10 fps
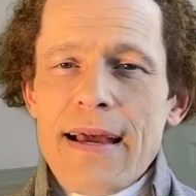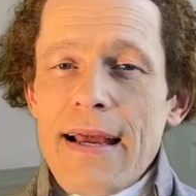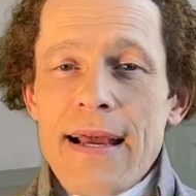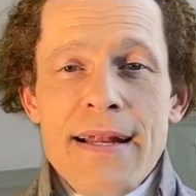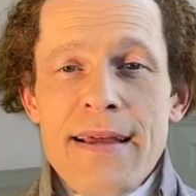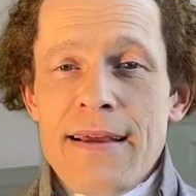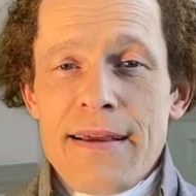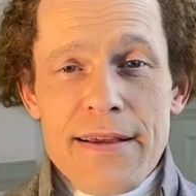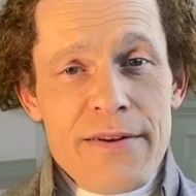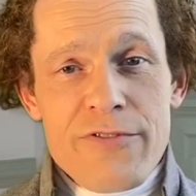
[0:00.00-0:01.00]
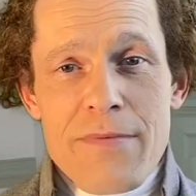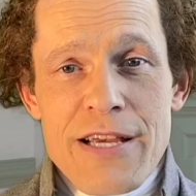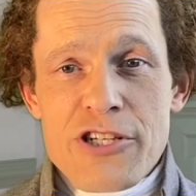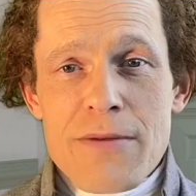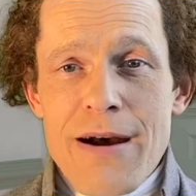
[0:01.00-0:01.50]
any
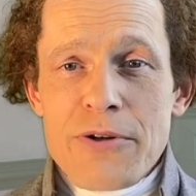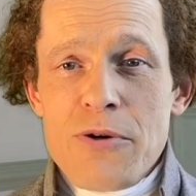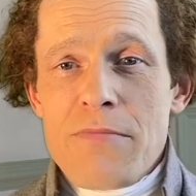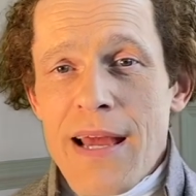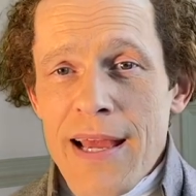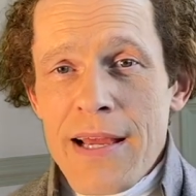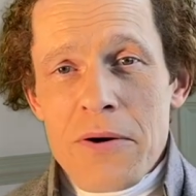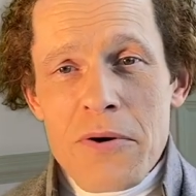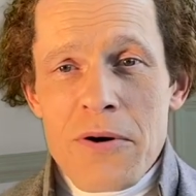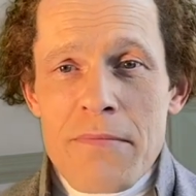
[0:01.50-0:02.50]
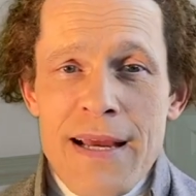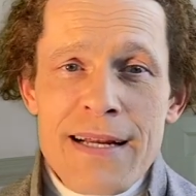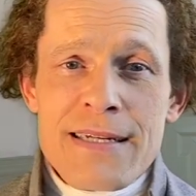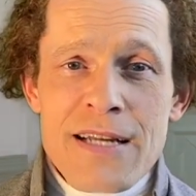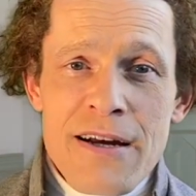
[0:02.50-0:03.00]
information about who may or may
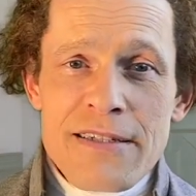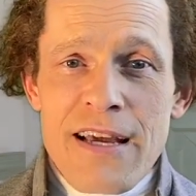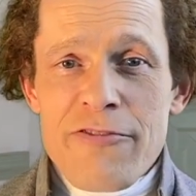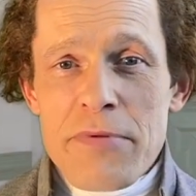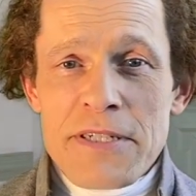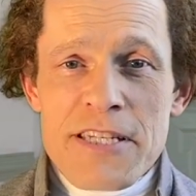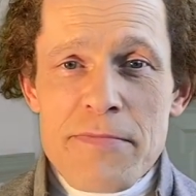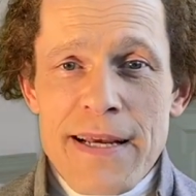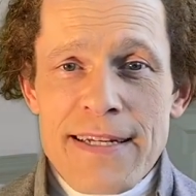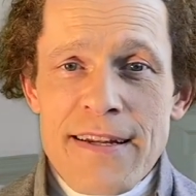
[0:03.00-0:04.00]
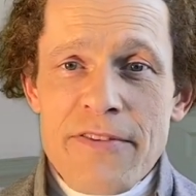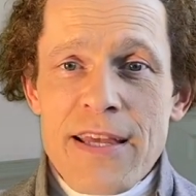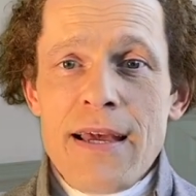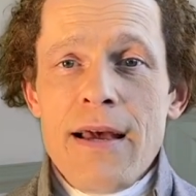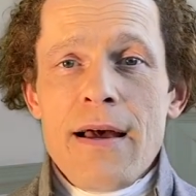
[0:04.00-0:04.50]
not have participated in the
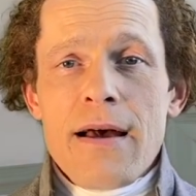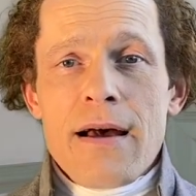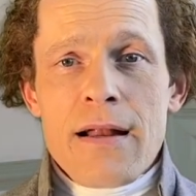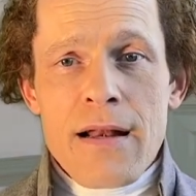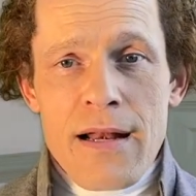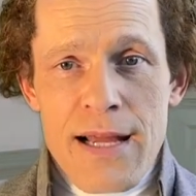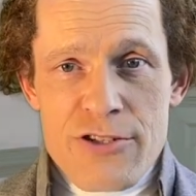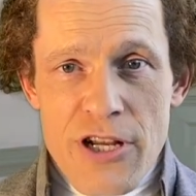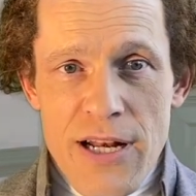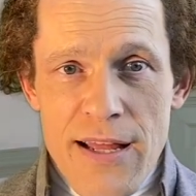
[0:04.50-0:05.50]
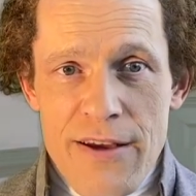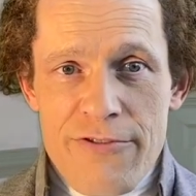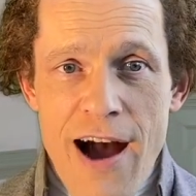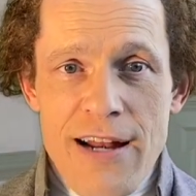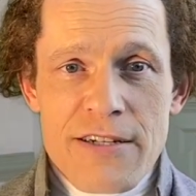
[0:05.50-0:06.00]
allegedly
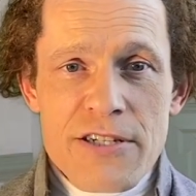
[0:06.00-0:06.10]
violent